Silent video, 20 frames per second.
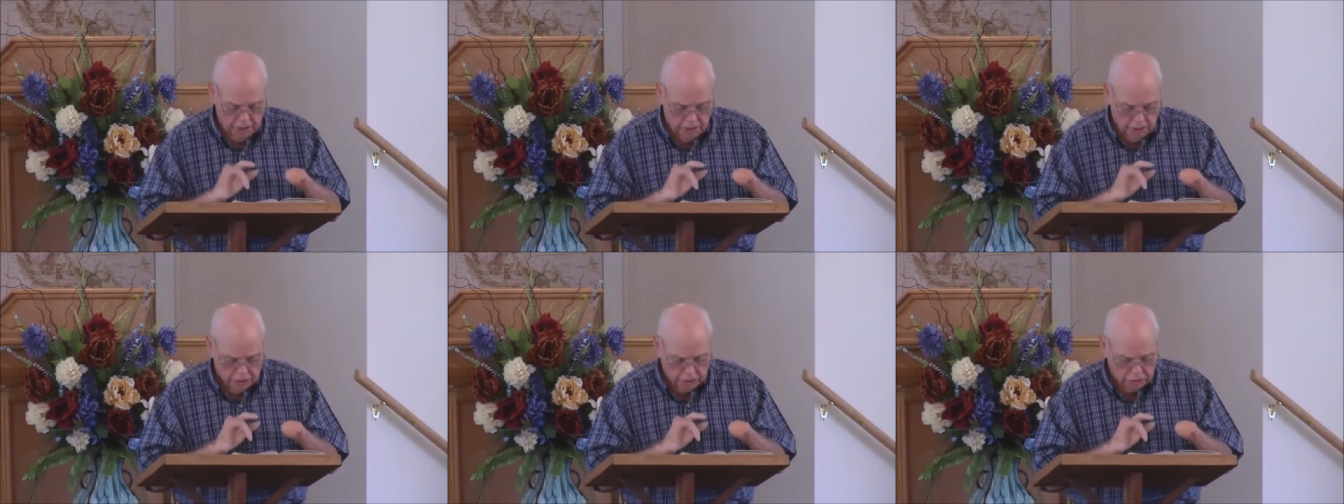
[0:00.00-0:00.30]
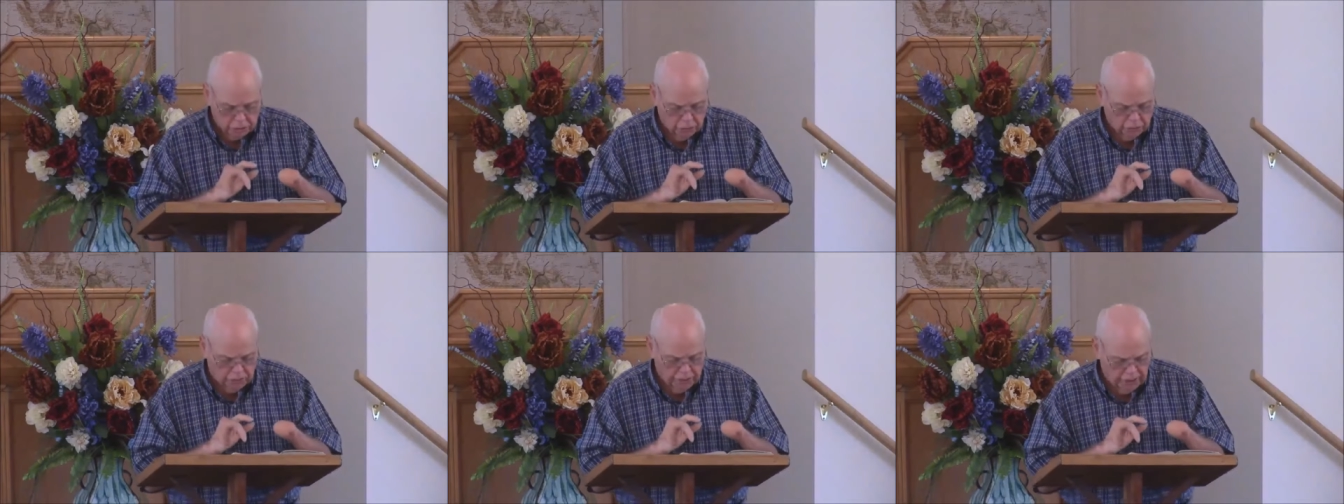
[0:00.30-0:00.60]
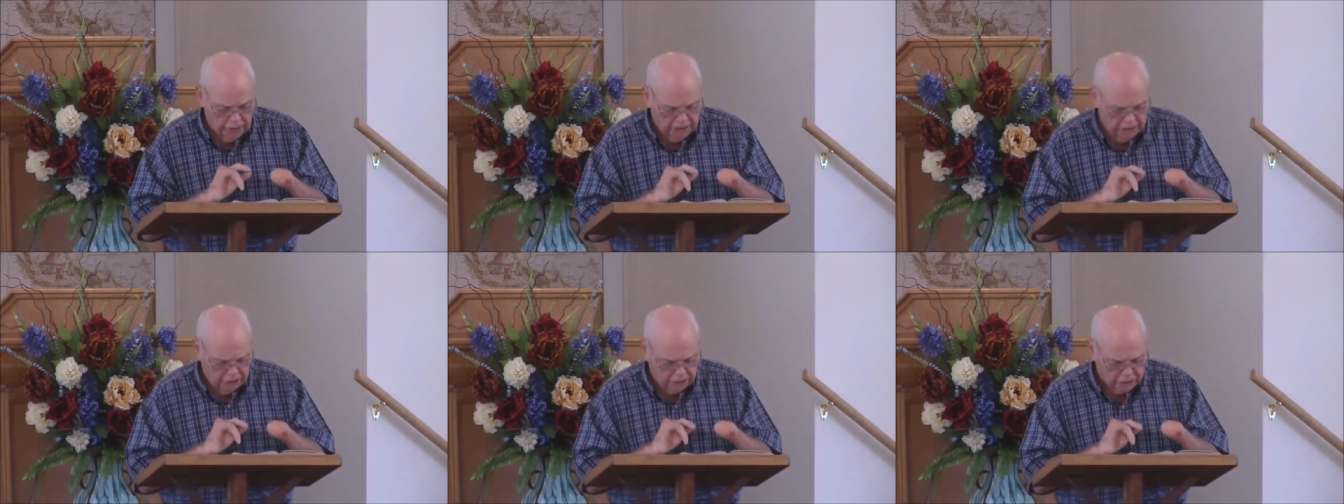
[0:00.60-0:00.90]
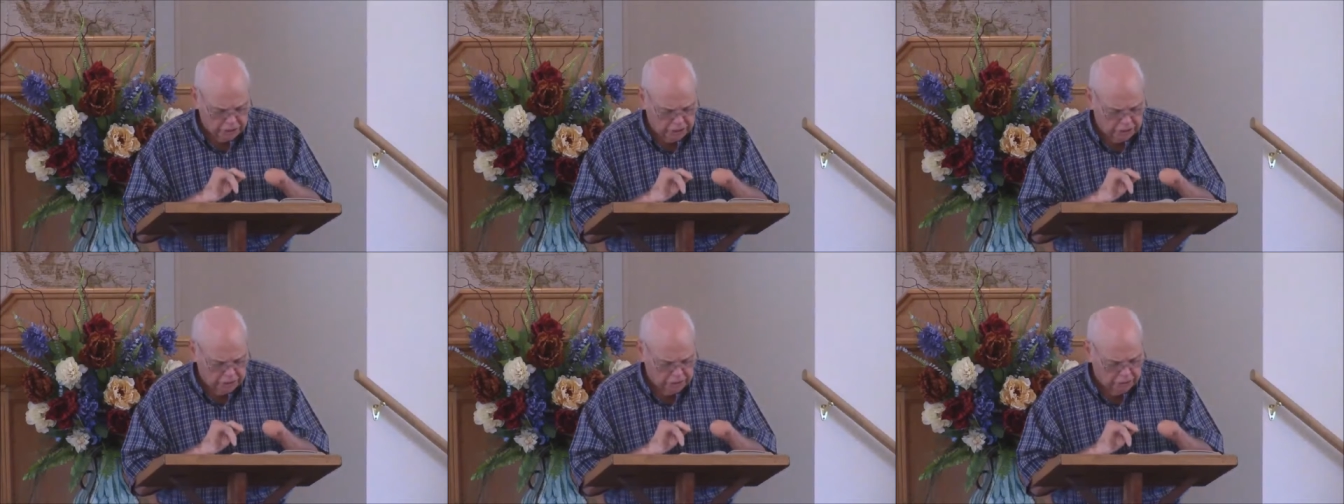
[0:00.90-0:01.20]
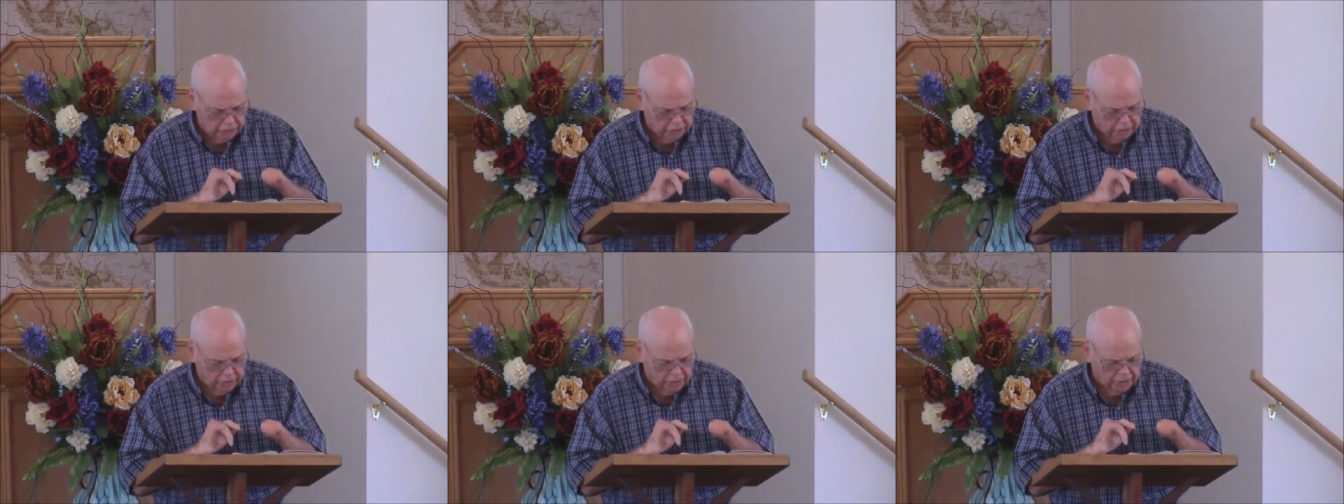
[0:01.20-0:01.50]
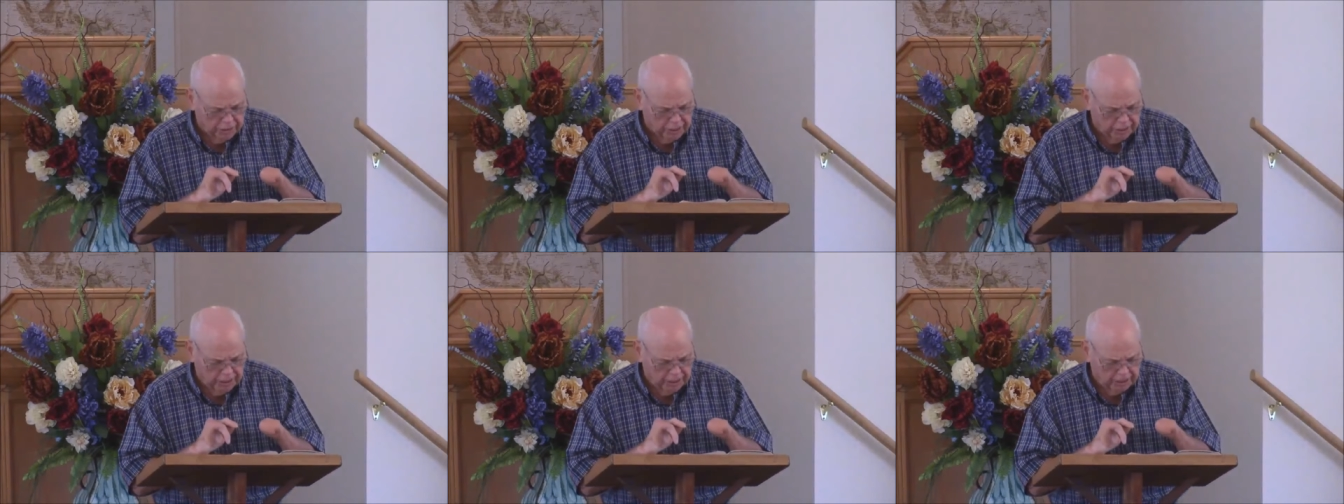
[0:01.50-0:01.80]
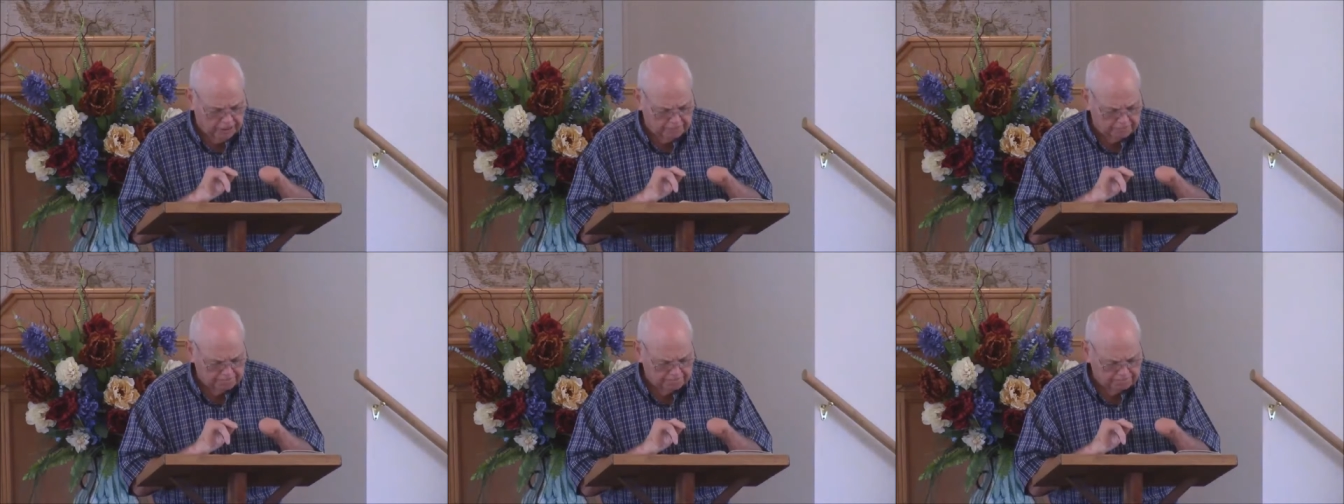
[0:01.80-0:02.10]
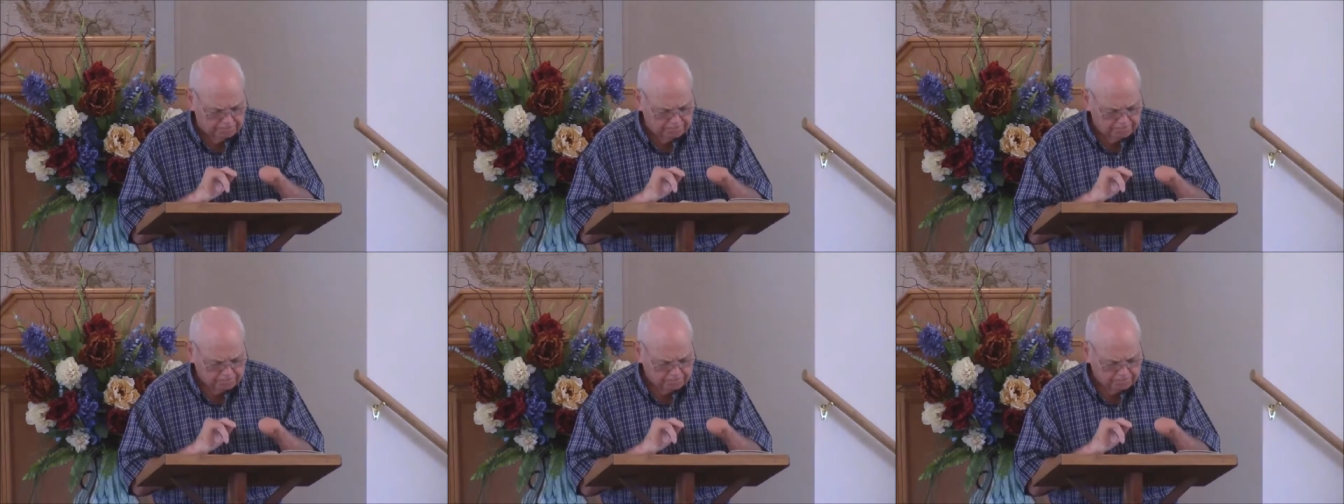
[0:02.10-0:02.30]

So now he says here again,